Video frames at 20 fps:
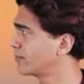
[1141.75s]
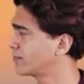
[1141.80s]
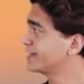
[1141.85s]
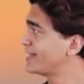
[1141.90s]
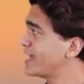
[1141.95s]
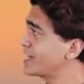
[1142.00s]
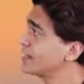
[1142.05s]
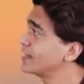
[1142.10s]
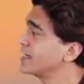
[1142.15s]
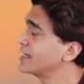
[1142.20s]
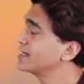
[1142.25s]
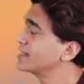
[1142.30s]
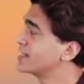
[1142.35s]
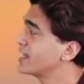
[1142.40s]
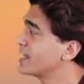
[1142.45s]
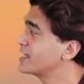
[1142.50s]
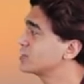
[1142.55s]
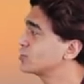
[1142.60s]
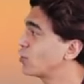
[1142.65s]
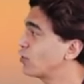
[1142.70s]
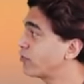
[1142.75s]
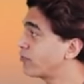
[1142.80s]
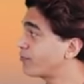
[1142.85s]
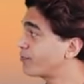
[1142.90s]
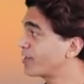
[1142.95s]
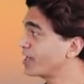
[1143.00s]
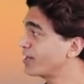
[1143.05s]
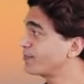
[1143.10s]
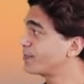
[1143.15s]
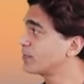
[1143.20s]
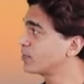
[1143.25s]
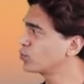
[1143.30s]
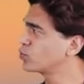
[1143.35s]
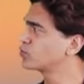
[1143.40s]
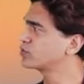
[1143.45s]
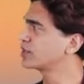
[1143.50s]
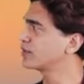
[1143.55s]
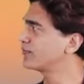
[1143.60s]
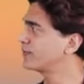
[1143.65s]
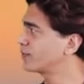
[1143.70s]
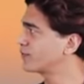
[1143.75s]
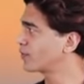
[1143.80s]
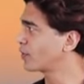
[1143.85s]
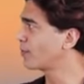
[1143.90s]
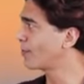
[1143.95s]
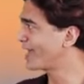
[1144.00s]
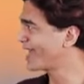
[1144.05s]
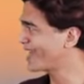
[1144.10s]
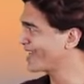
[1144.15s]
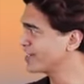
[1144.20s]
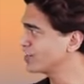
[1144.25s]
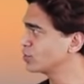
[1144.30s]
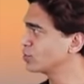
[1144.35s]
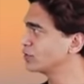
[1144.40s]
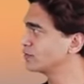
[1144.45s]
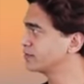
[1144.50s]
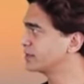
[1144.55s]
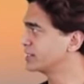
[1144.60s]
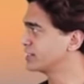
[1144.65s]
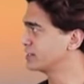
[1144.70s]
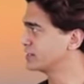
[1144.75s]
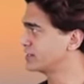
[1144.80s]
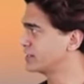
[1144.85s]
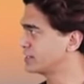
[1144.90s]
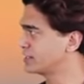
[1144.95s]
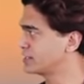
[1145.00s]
Then in case of people who suffer from any of these